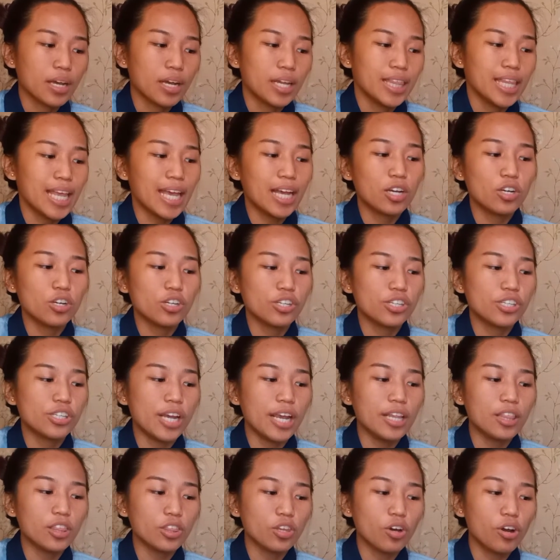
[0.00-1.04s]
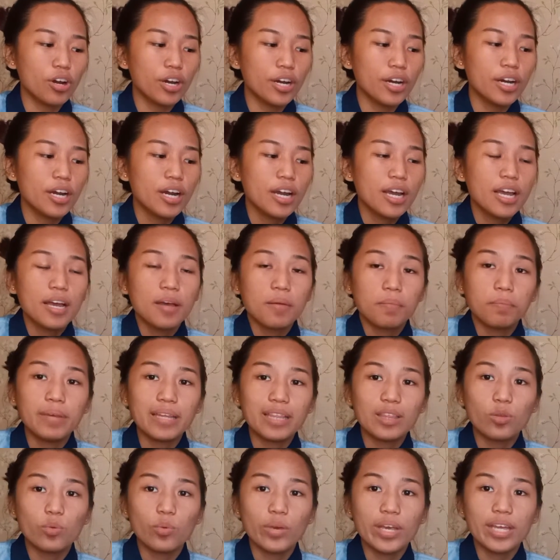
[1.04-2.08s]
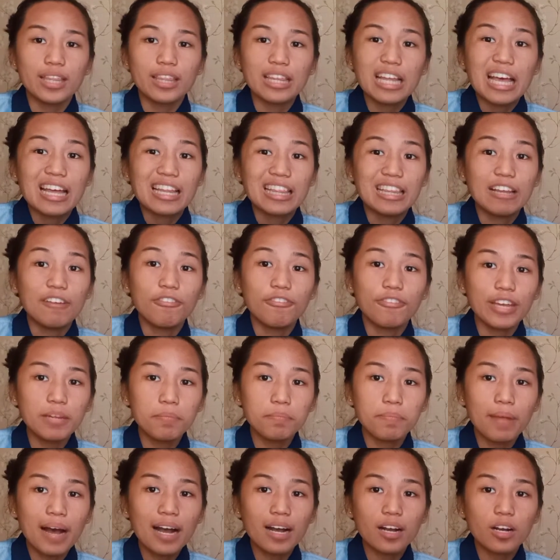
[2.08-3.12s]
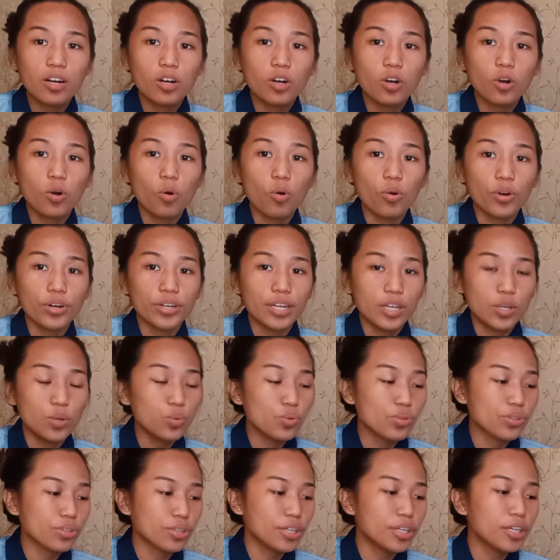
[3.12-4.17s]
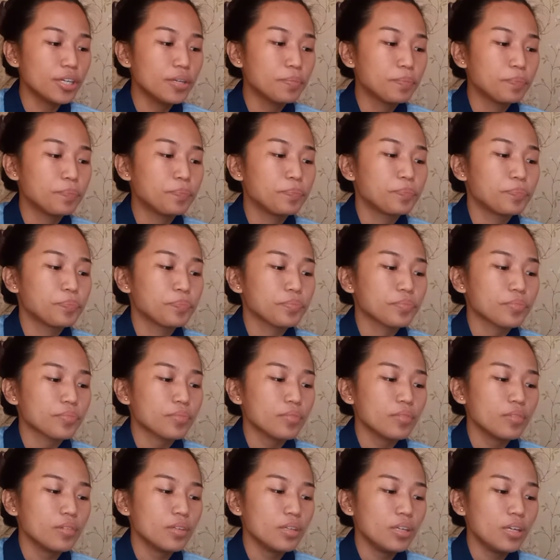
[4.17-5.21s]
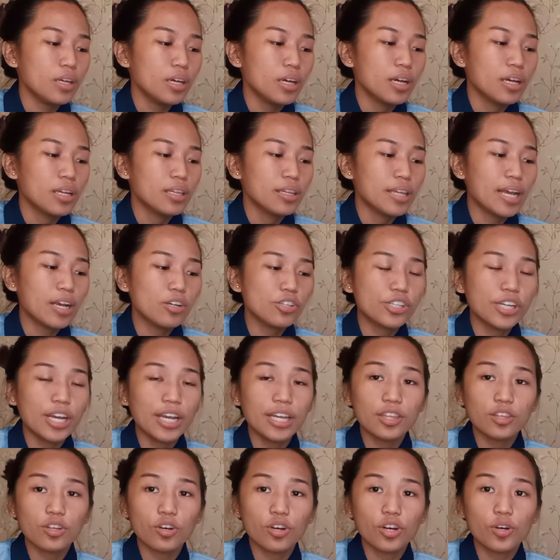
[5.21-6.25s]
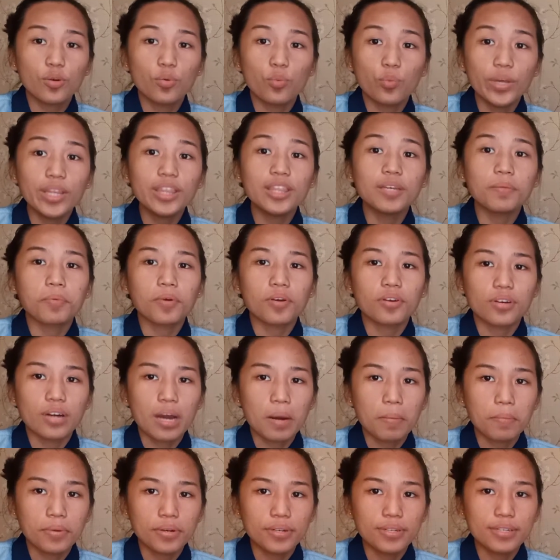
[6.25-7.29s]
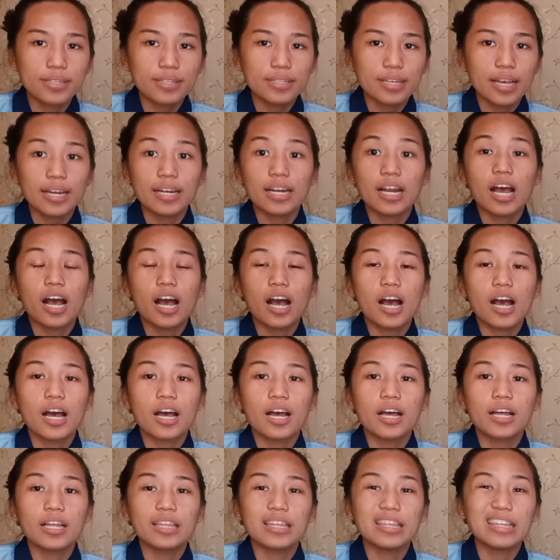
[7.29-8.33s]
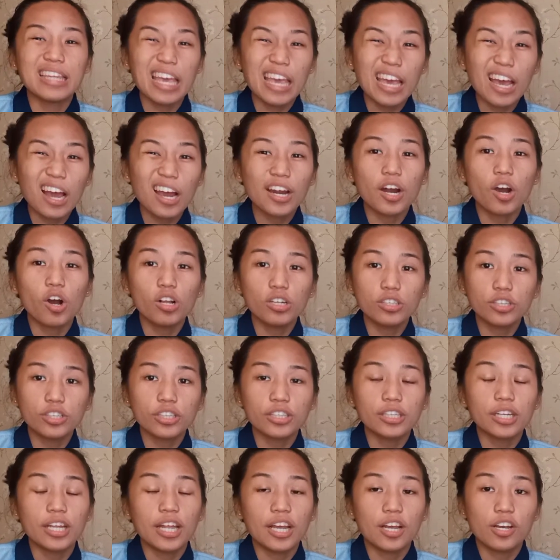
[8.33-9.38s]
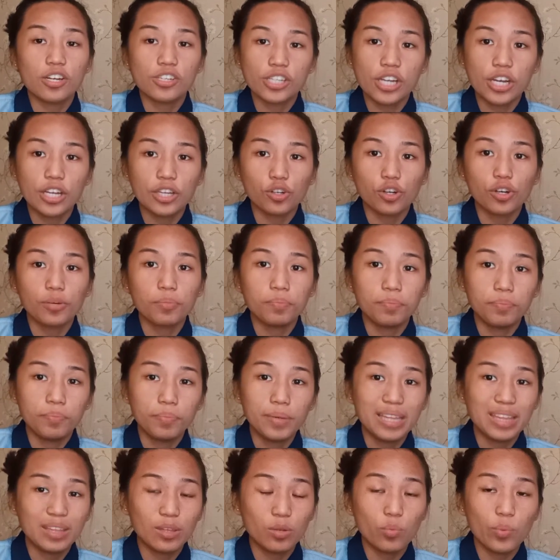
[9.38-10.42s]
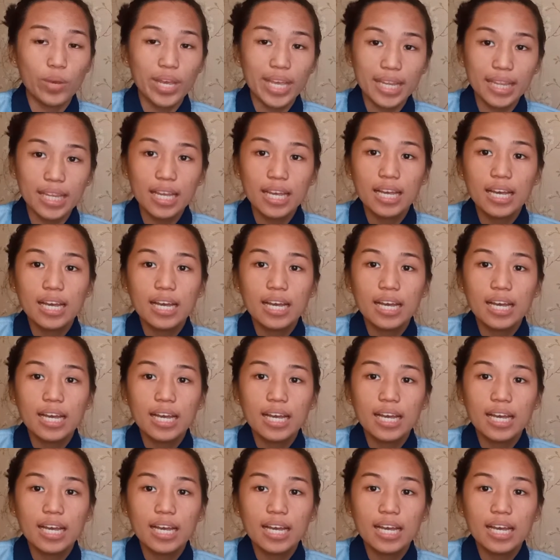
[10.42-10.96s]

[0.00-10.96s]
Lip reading: Negotiator between the feedback or the user, negotiator with the programmers, and they are also the negotiator between